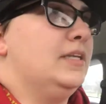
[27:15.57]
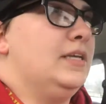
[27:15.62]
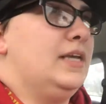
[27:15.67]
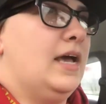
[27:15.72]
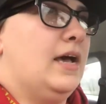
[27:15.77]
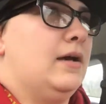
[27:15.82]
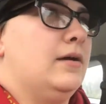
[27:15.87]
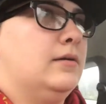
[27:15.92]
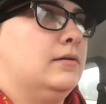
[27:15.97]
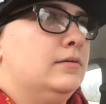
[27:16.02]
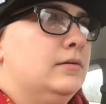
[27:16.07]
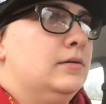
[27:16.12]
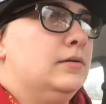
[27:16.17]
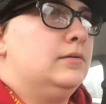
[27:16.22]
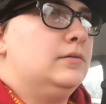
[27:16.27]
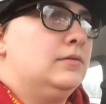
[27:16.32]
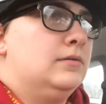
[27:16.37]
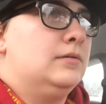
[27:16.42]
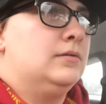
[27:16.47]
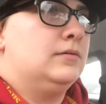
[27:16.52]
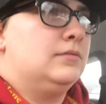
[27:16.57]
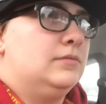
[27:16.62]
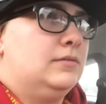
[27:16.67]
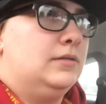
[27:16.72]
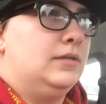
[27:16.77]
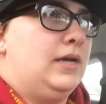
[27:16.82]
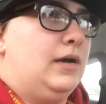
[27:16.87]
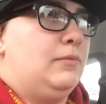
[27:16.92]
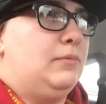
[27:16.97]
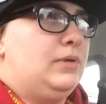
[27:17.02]
Okay, yeah. They just turned.
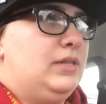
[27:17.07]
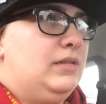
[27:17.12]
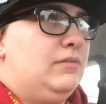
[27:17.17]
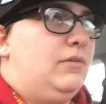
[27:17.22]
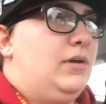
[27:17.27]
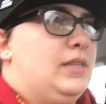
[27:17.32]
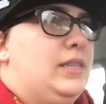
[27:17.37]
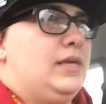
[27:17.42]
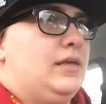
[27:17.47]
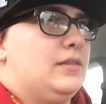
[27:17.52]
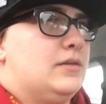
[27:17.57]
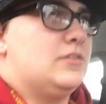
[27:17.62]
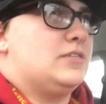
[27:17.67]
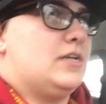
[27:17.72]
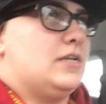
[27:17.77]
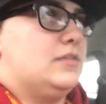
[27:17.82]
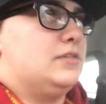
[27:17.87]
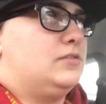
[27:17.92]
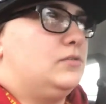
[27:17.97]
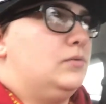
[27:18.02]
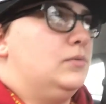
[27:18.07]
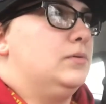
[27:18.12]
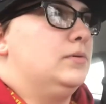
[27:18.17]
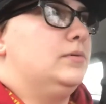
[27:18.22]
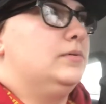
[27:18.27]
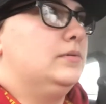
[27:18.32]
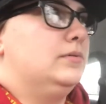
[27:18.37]
Yeah, we live on the other side of the school.